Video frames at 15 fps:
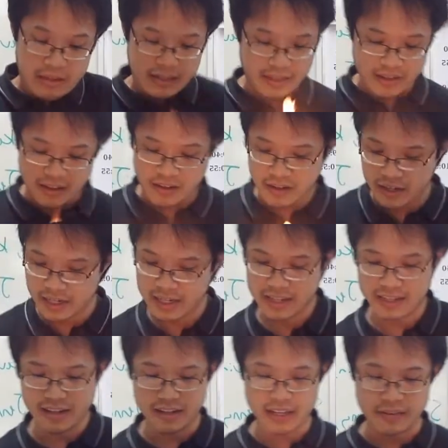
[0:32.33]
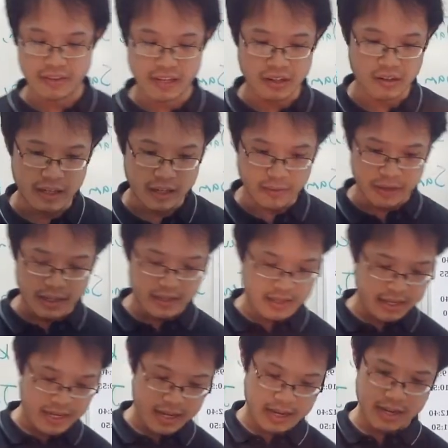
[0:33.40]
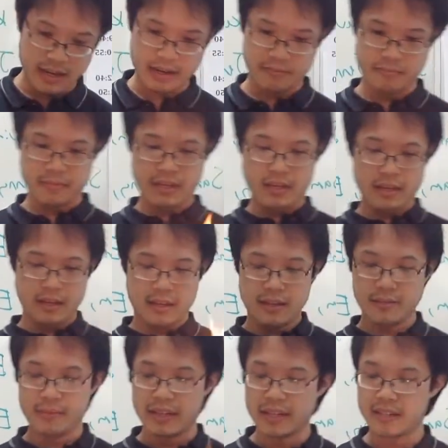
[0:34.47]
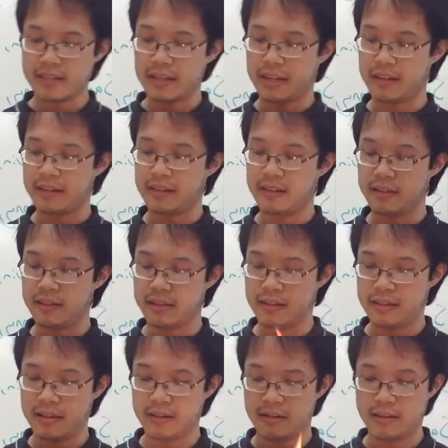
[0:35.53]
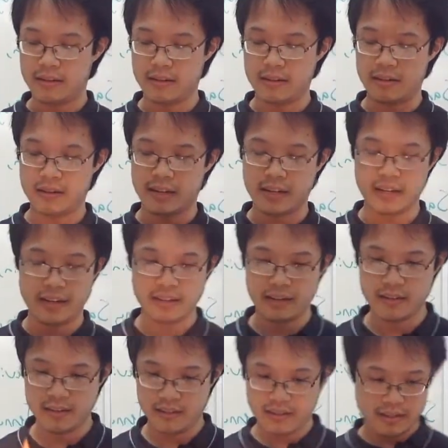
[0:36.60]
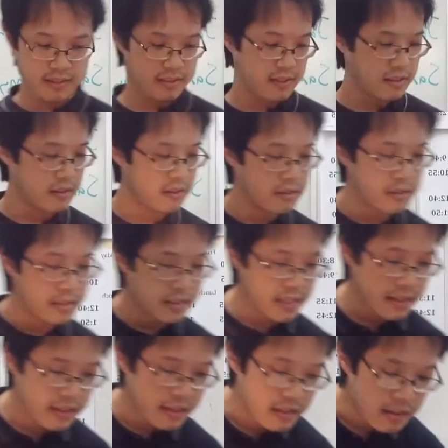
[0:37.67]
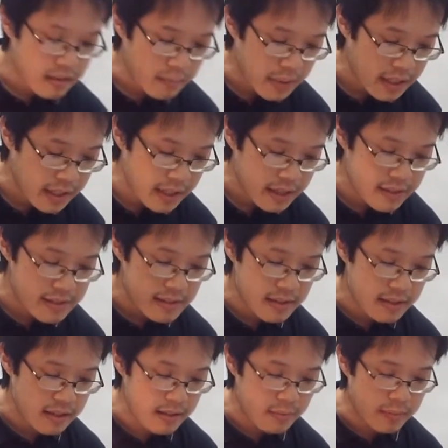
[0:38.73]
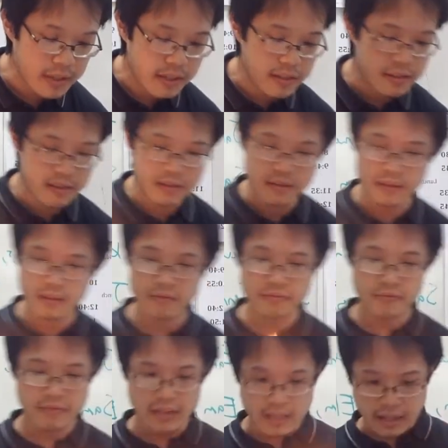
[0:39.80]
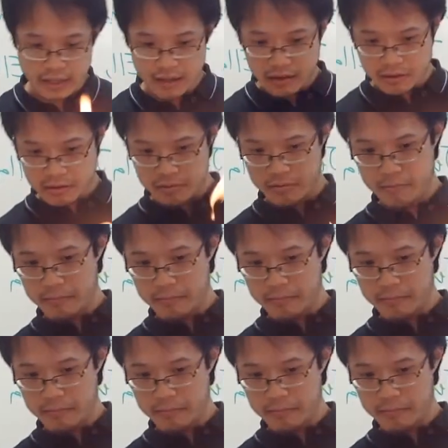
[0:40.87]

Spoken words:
I don't know, I'll give it a go anyways. Just hang on to this here. Okay. So let's take the magnesium into the fire.